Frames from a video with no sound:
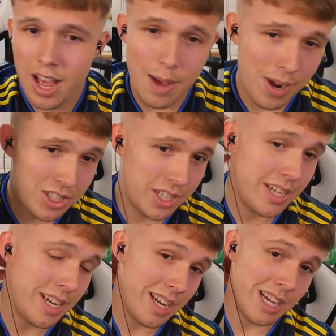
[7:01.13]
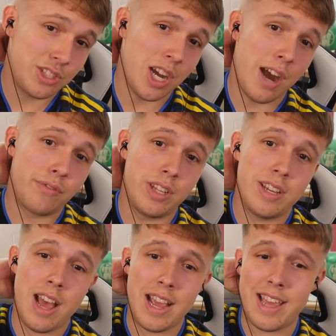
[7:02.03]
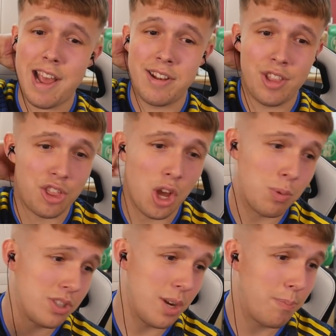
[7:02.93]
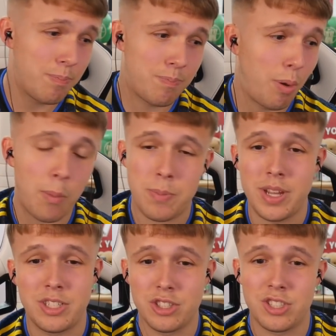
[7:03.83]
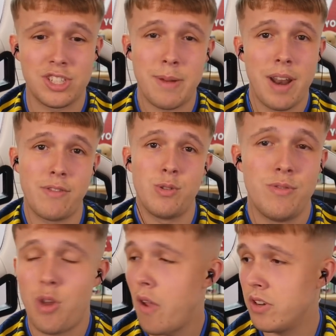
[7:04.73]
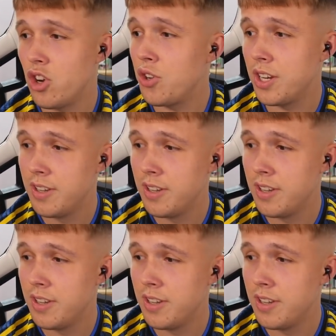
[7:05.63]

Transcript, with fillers: I'm actually going to get shafted again. The third one's going to probably be just the same level. Not even joking.